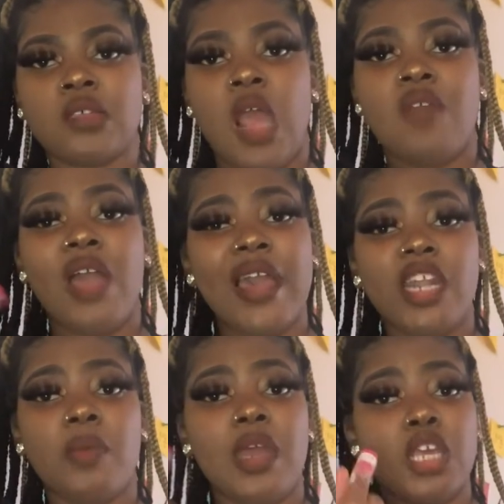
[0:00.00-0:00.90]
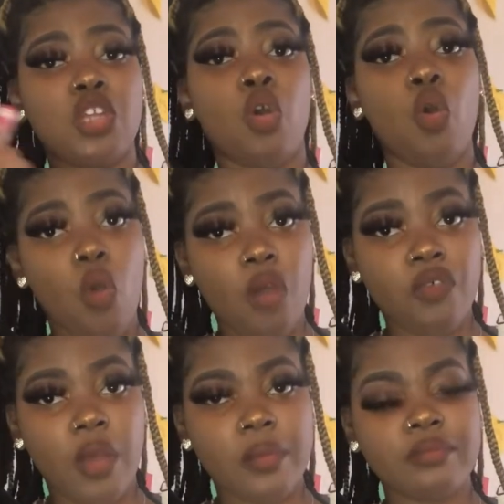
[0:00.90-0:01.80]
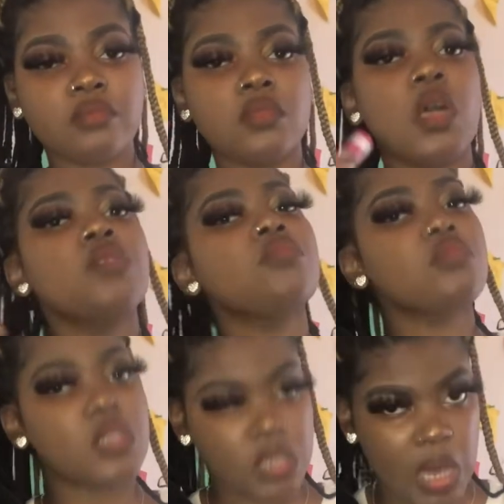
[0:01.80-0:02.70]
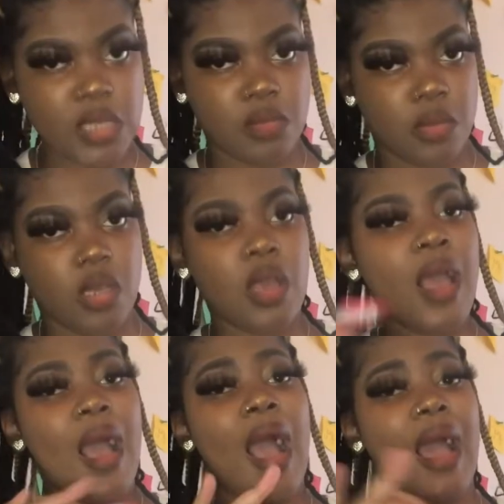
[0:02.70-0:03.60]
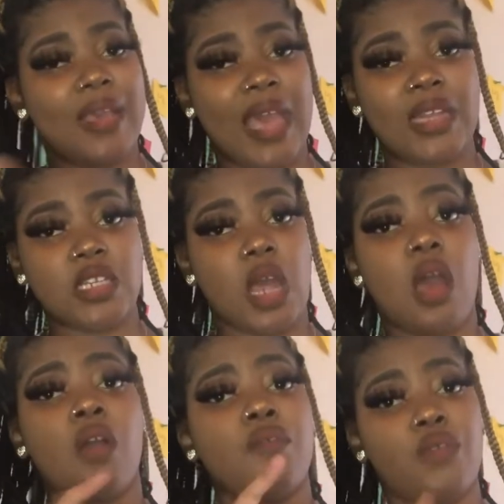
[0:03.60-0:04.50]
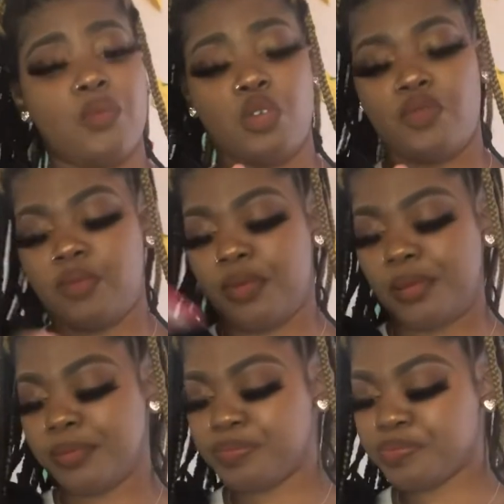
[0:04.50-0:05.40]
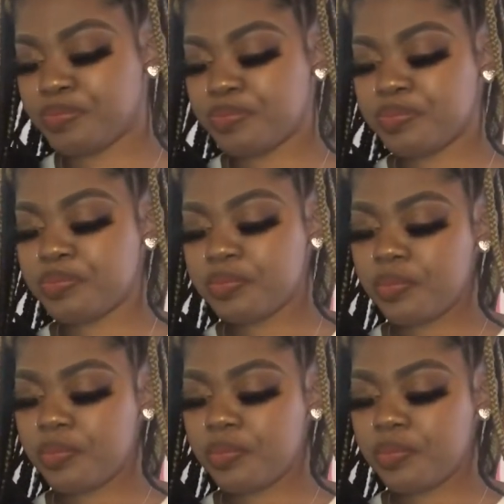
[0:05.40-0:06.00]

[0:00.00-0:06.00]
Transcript: If y'all got nobody getting no oil from, text me. I got y'all. For real, for real.